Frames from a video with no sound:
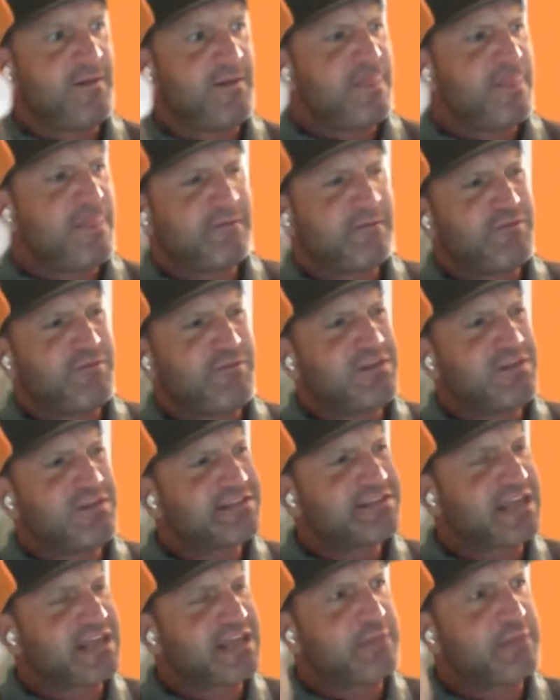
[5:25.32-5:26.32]
if you
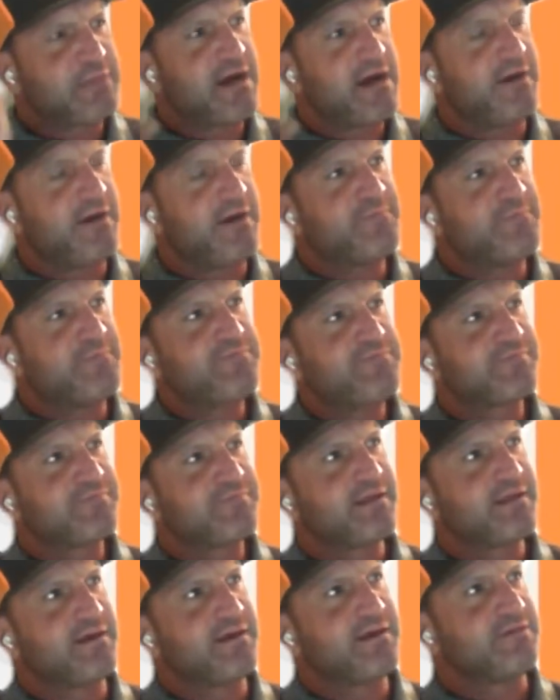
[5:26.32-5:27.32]
just think about
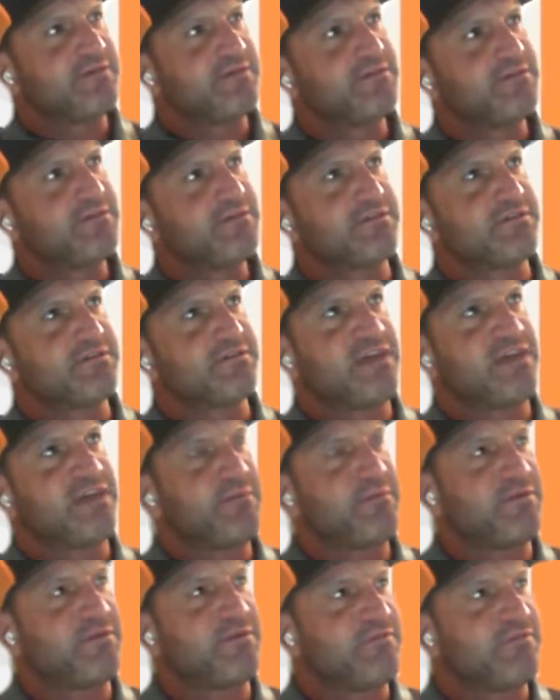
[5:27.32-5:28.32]
a simple
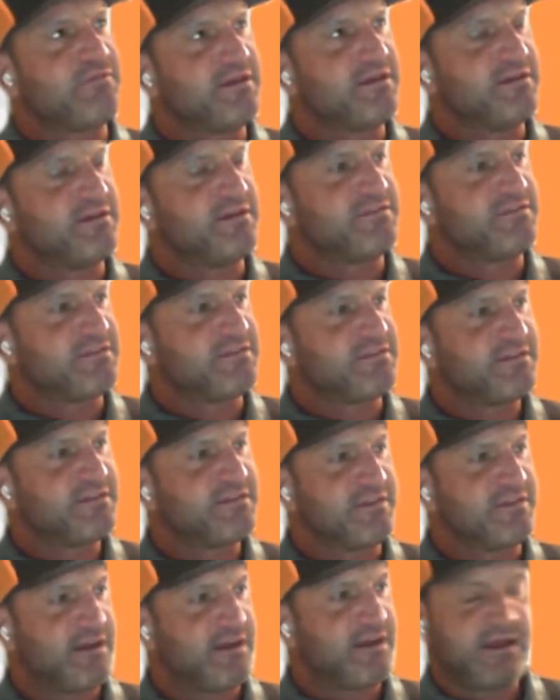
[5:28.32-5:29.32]
example is
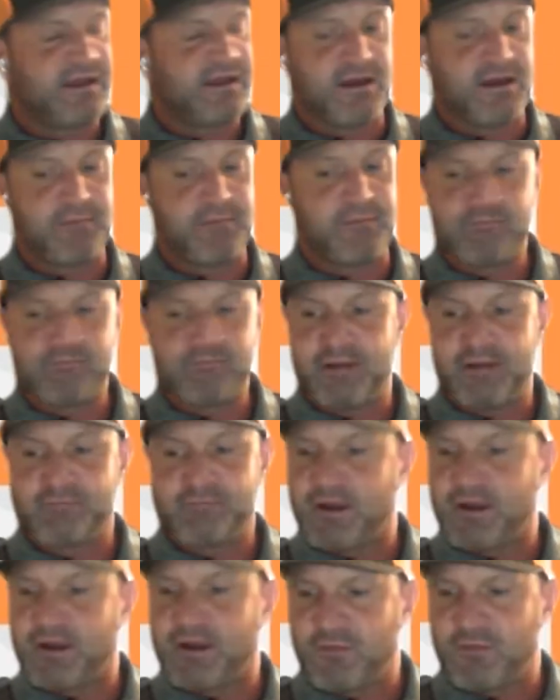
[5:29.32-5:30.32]
this, and I bet
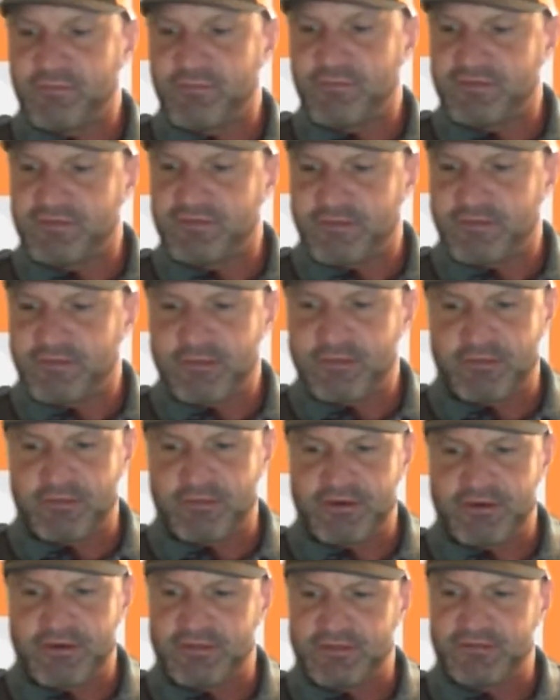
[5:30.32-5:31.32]
probably 1% of people
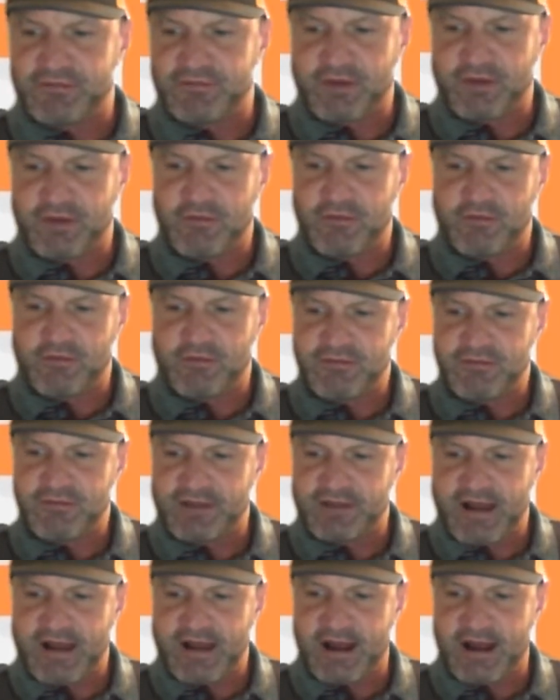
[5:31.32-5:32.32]
are doing this. What if the
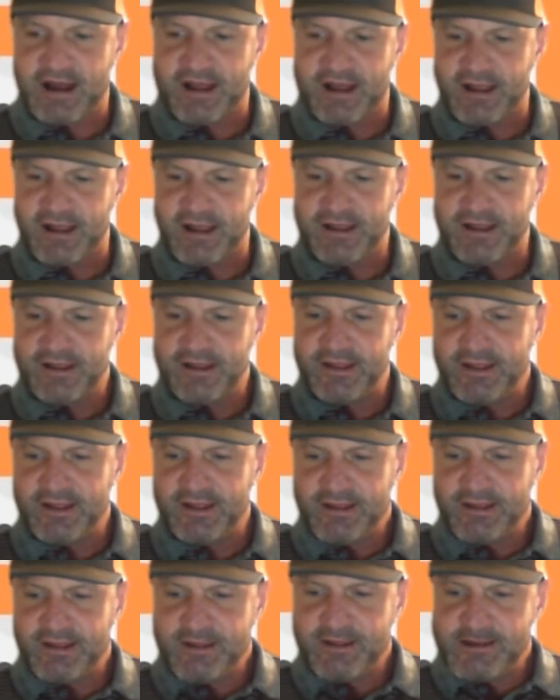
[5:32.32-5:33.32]
guy
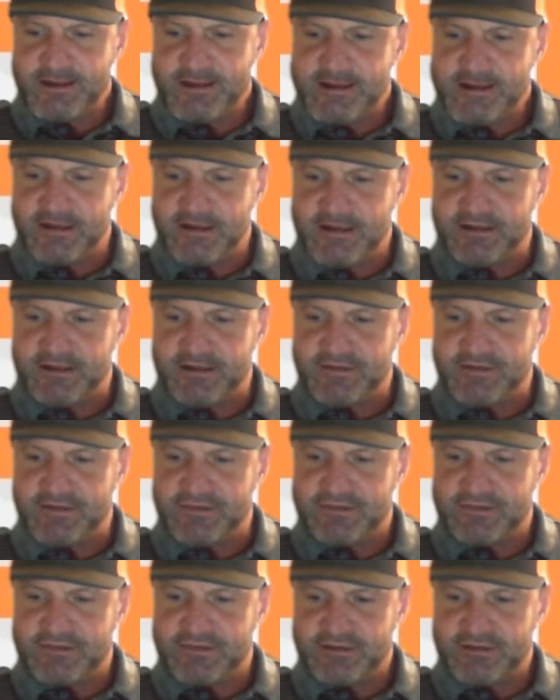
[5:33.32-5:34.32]

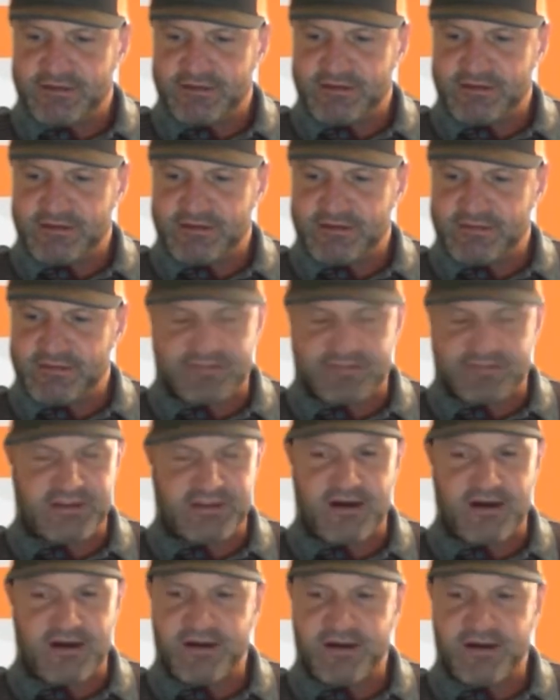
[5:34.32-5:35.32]
is, let's
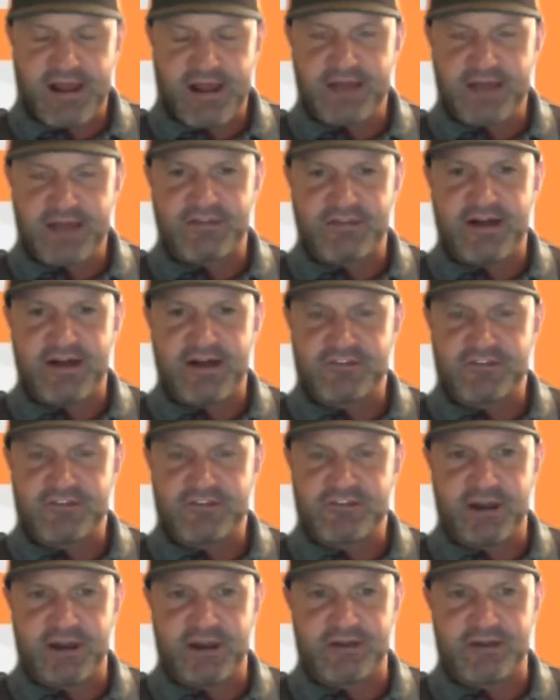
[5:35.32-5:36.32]
say, already has a lot of
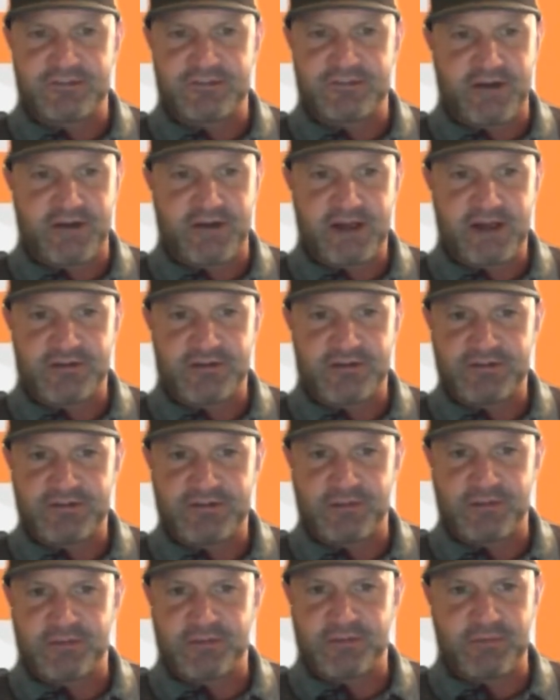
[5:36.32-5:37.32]
spin on his driver or
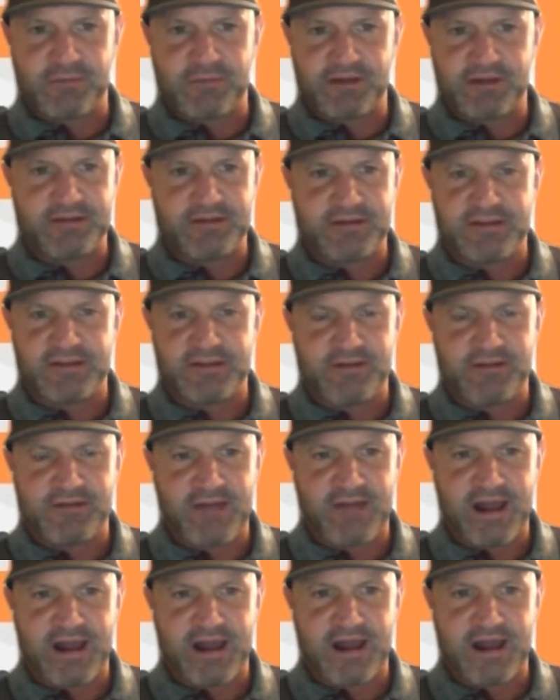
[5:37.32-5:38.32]
something, but he doesn't have a
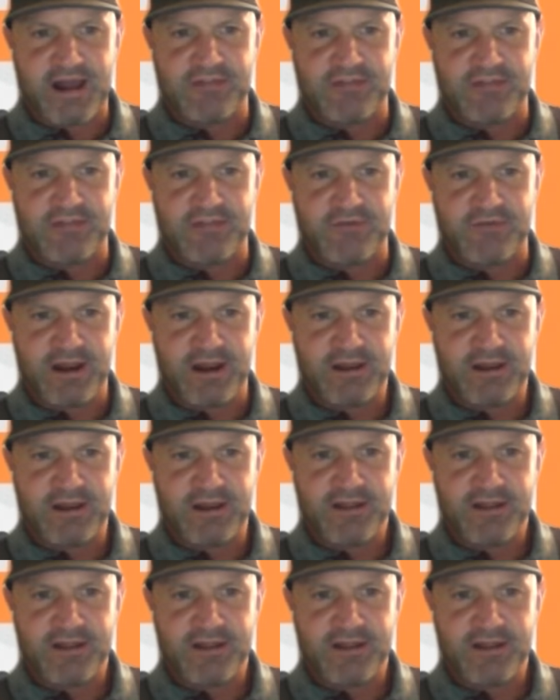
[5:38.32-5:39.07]
lot of height, right?